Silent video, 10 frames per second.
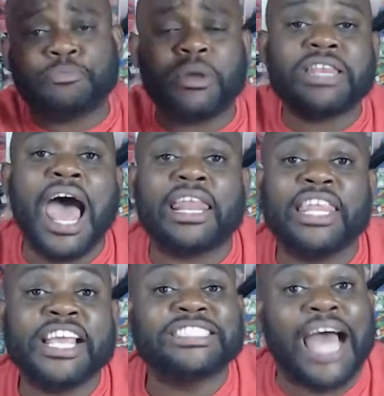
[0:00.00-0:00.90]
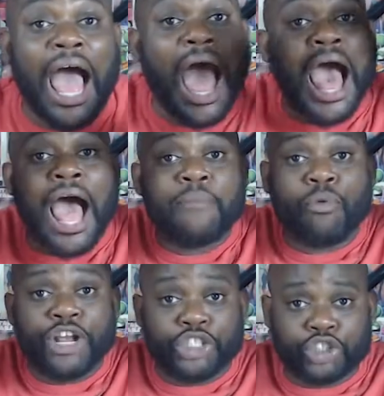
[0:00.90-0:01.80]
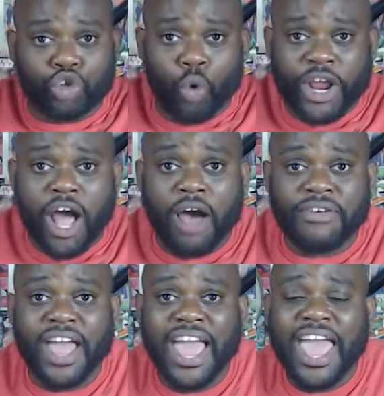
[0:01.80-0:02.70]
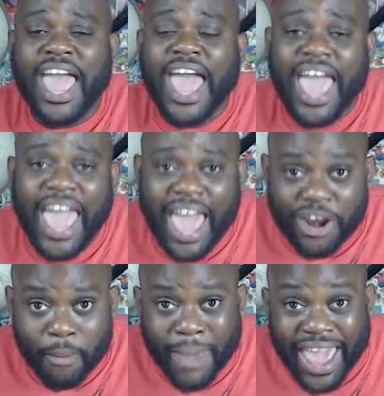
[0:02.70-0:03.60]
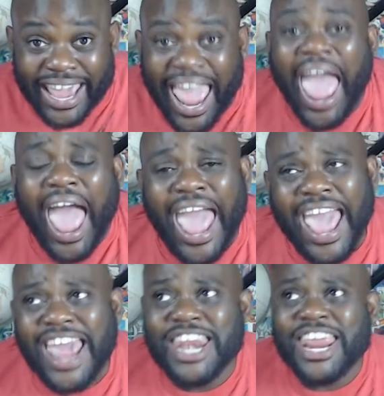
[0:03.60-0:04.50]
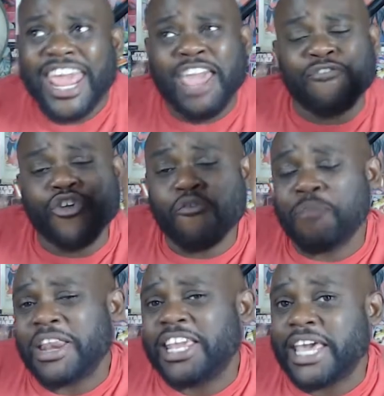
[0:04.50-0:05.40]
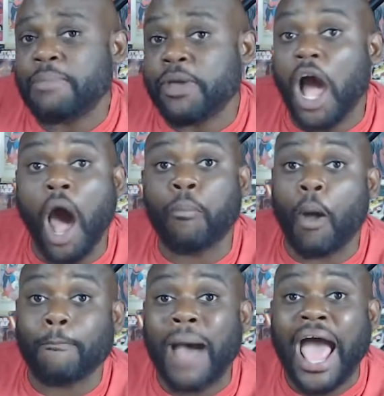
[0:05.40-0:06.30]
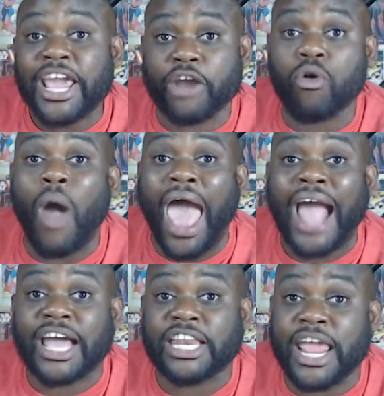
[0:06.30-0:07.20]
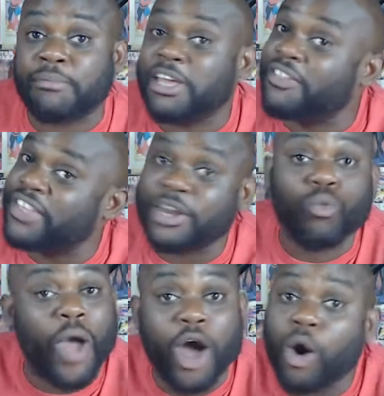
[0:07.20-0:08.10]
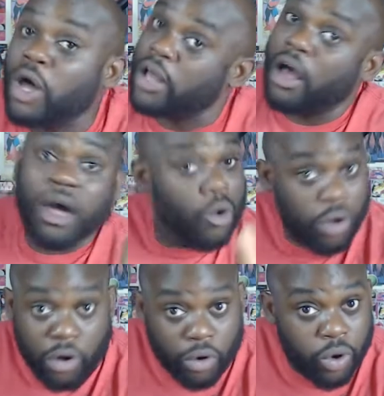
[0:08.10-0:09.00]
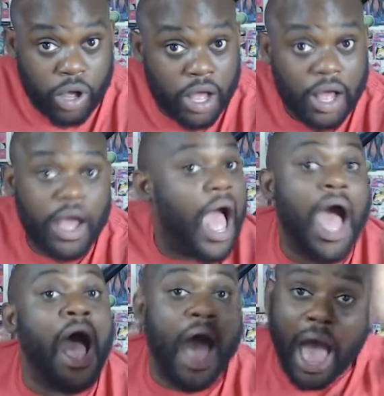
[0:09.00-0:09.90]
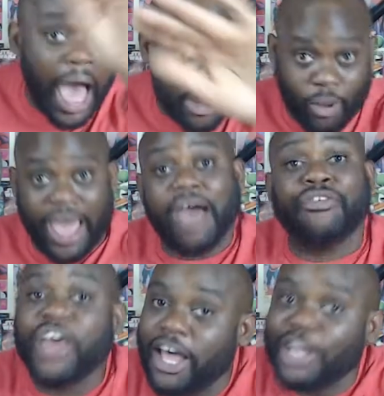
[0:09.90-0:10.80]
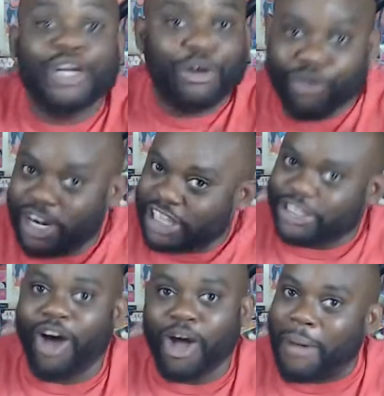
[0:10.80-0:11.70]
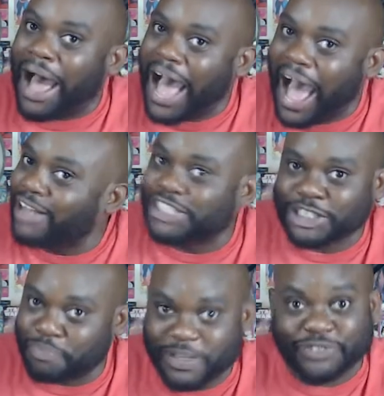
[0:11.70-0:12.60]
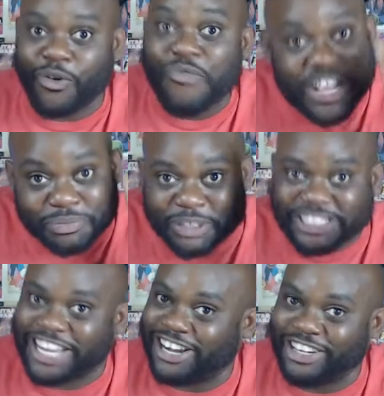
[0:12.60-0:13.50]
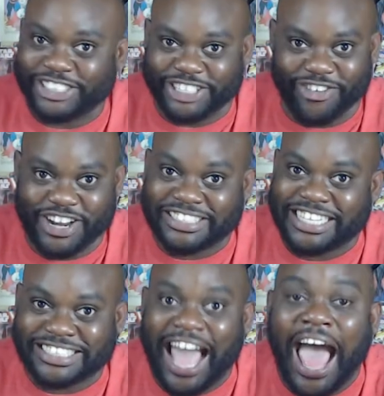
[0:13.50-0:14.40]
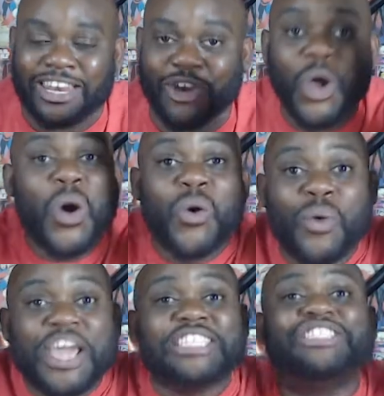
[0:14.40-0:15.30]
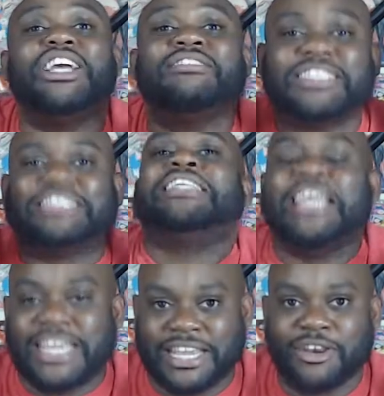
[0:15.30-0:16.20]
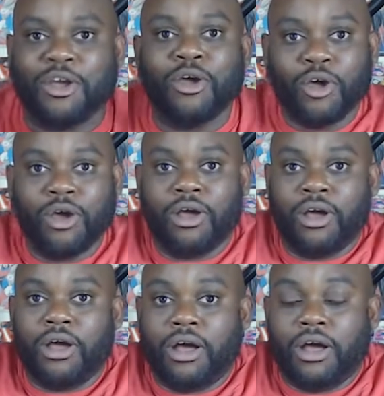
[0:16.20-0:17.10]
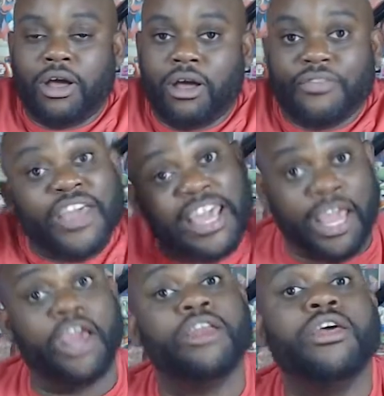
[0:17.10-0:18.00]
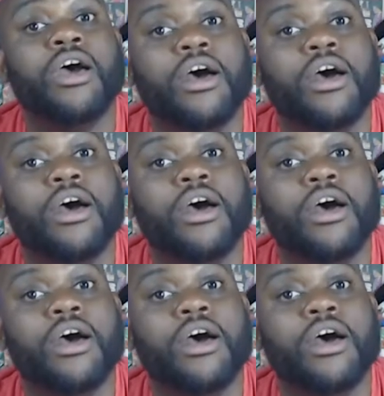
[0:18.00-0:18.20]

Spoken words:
but not least, I bring a story of anime. And if you've been keeping up with My Hero Academia, then well, I don't have to really talk about how suspenseful this particular series has gotten. We just seen the end